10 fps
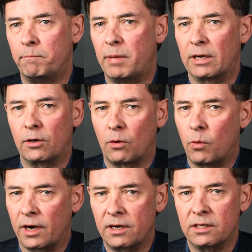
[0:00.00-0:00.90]
better
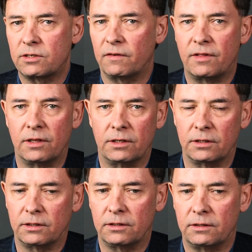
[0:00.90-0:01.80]
awareness of
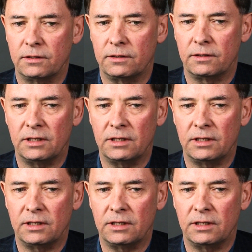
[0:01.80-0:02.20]
the